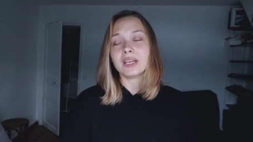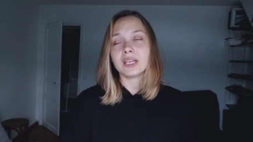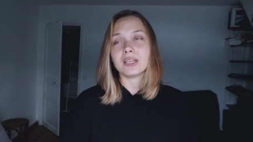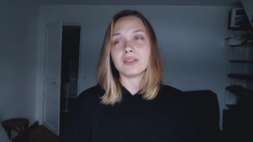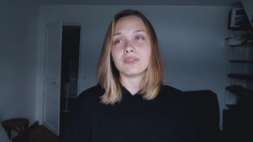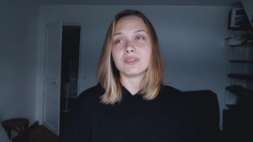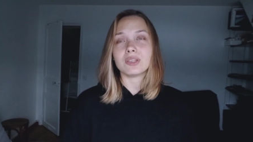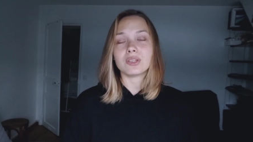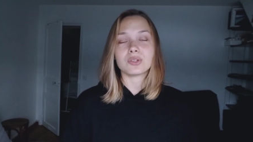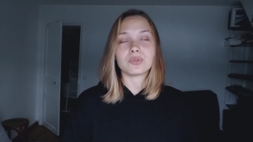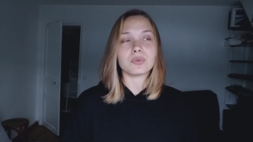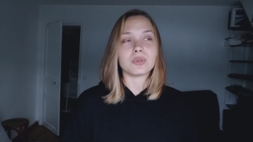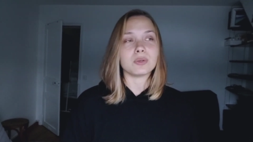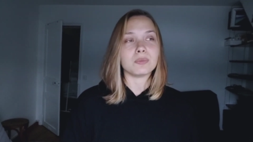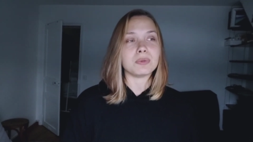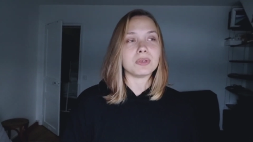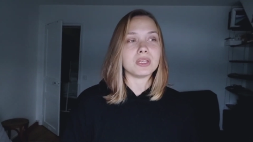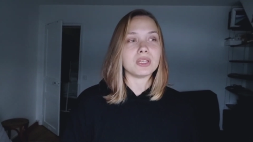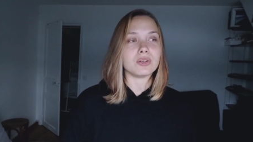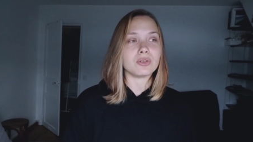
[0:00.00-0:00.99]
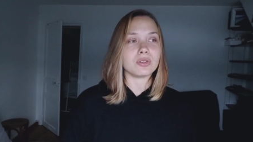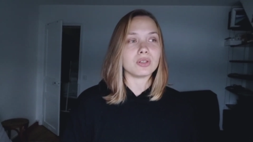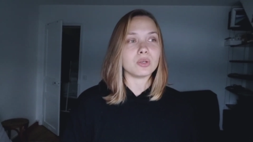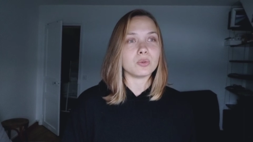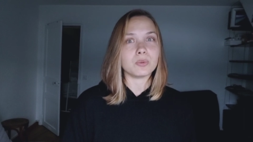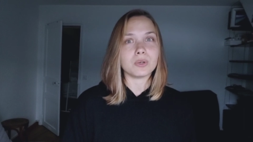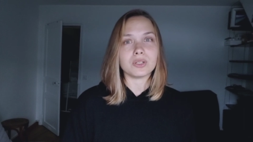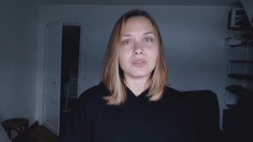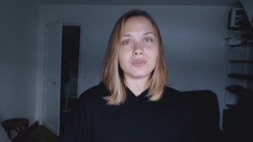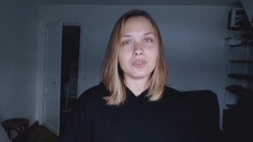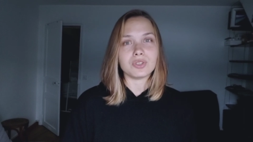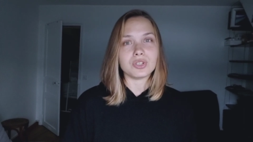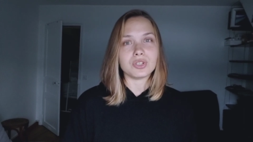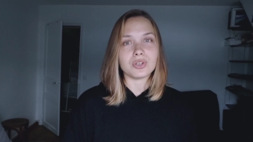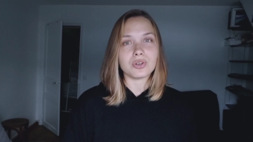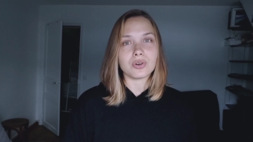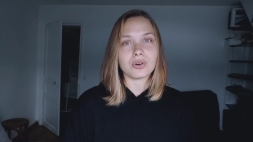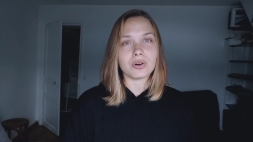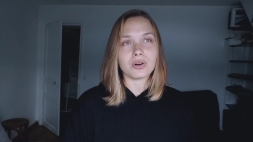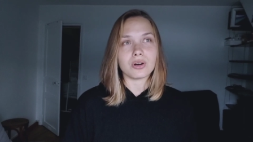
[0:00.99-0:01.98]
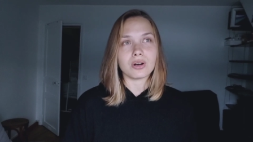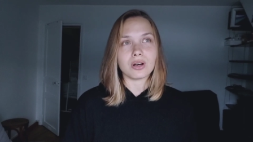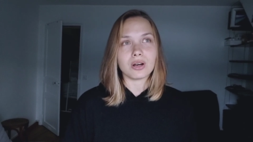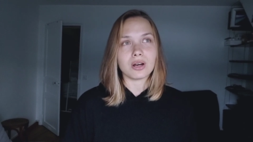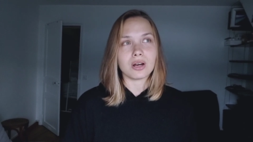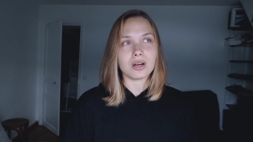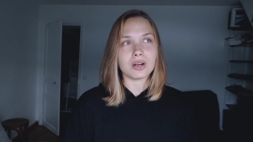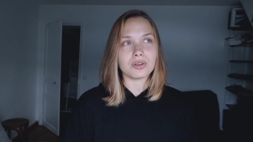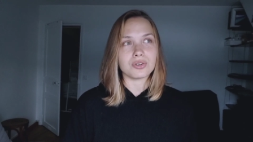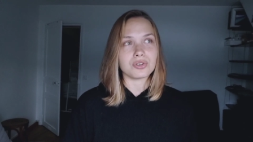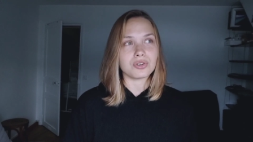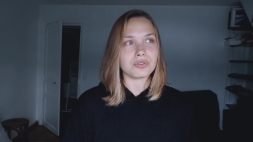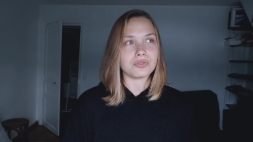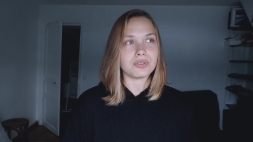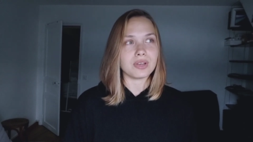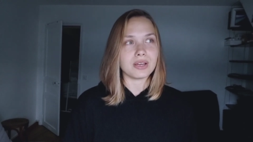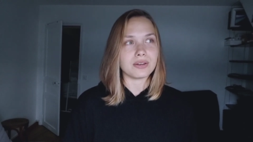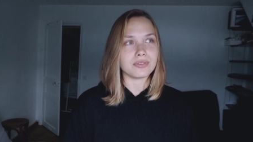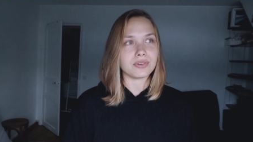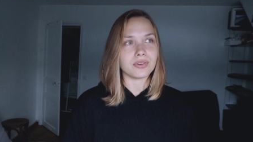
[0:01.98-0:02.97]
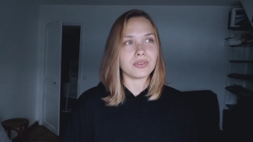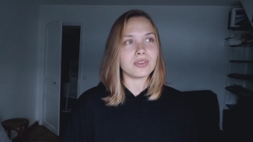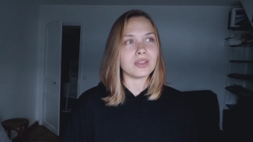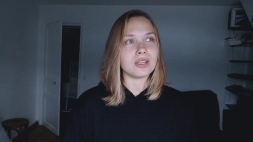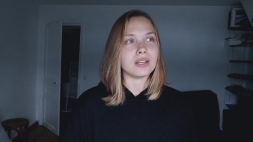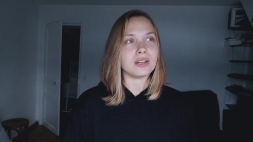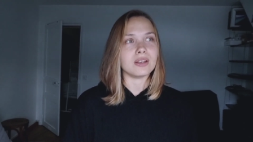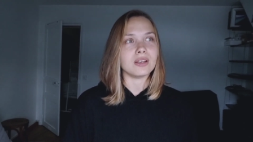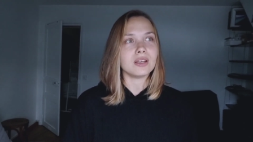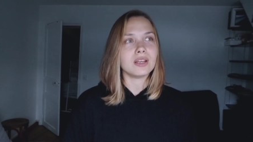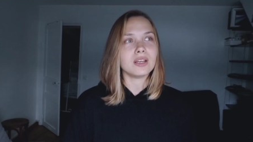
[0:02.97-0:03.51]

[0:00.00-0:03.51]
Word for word: even it will be only one video out of everything